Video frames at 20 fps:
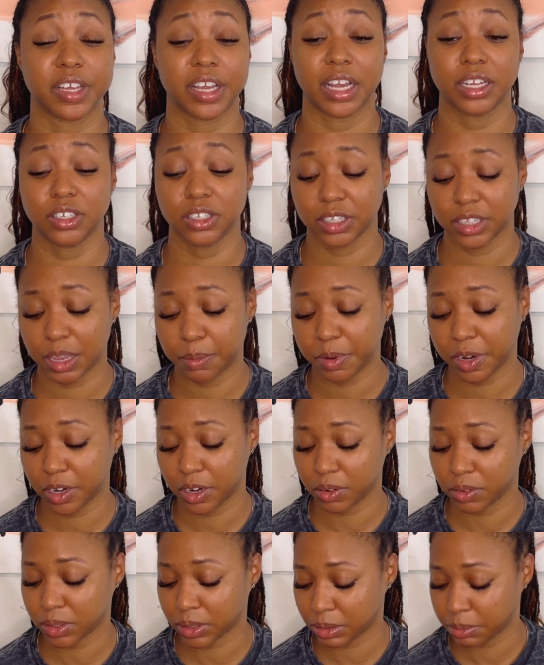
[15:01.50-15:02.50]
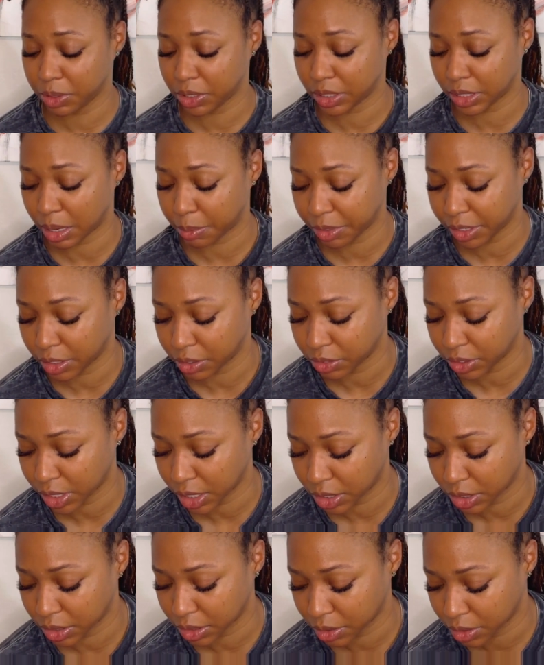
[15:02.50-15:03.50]
think I took that many notes. Let me see how many notes
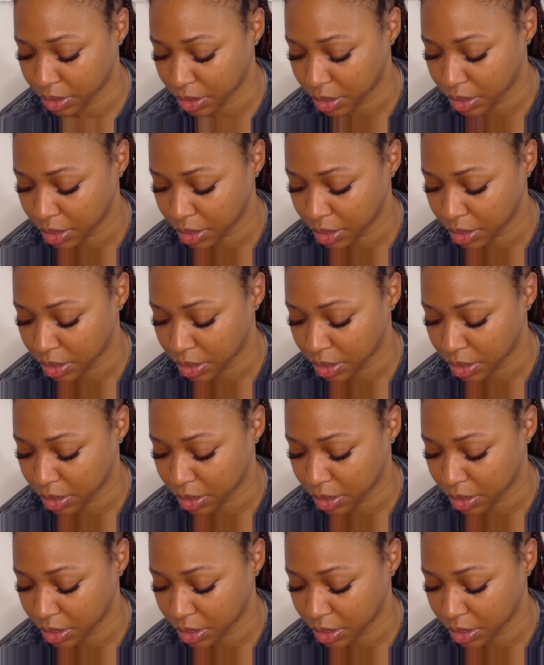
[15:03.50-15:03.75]
I took.